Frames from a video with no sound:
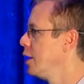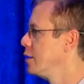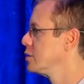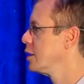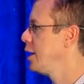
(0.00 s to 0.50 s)

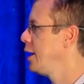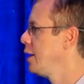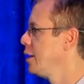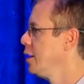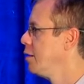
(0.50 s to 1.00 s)
Here's
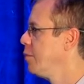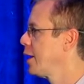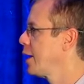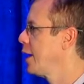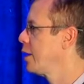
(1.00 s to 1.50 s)
Anette.
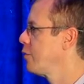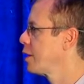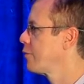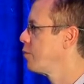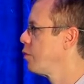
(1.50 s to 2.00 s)
Mike
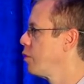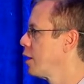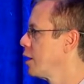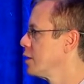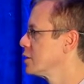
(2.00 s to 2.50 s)
Heinrich from
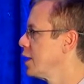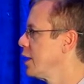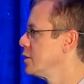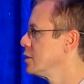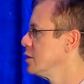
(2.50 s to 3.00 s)
Oregon Health
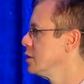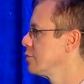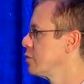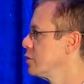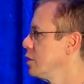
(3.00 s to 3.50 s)
Sciences.
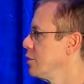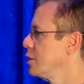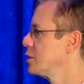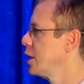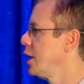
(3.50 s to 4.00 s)
Of course, you know
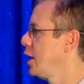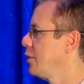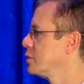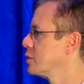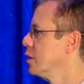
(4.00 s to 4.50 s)
this guy.
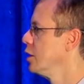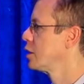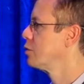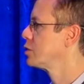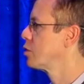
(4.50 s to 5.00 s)
There's
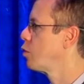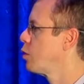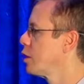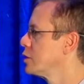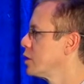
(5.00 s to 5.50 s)
Chris
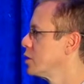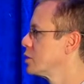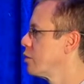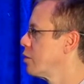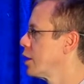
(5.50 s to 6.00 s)
Corliss,
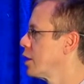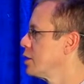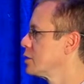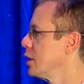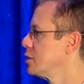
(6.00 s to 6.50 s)
also at Oregon
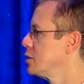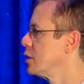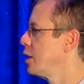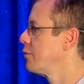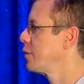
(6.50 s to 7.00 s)
Health Sciences.
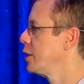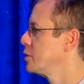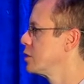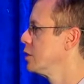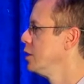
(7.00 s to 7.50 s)
John
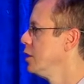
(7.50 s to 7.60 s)
Fletcher.